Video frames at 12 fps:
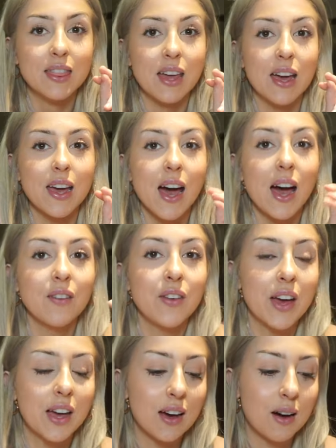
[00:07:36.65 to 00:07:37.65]
they have
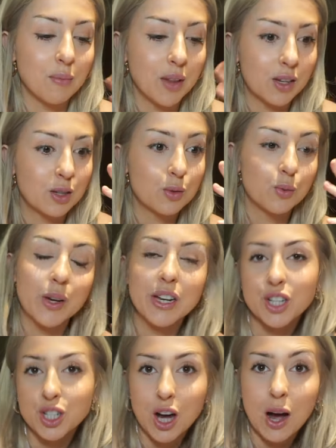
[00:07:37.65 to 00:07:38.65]
a like sweet
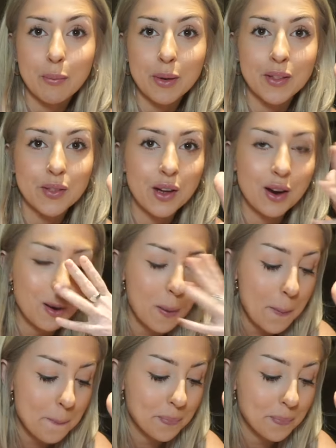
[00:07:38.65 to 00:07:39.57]
shop in there.